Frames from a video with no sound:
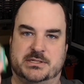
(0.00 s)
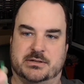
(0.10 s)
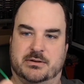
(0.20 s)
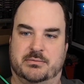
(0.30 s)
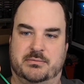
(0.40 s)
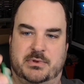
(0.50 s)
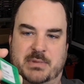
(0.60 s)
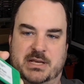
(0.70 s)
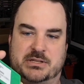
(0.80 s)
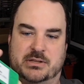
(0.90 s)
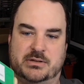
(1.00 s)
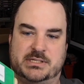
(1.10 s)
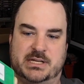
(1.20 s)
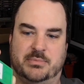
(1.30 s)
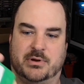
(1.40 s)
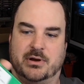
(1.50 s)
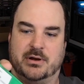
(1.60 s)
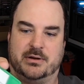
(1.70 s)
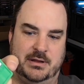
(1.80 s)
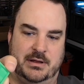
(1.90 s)
So it makes a little sample
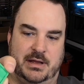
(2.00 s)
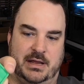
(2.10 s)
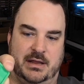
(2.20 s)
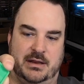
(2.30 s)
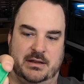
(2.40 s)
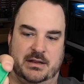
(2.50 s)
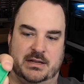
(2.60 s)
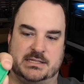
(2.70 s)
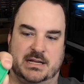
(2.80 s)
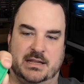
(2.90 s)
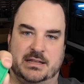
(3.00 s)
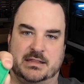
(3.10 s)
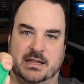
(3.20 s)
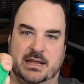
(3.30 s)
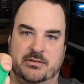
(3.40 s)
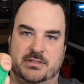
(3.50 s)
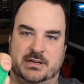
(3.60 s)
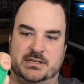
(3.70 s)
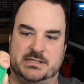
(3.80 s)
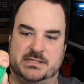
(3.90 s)
card, and then it's got like the layer
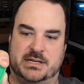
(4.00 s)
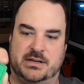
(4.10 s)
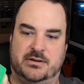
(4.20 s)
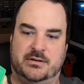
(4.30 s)
thicknesses here,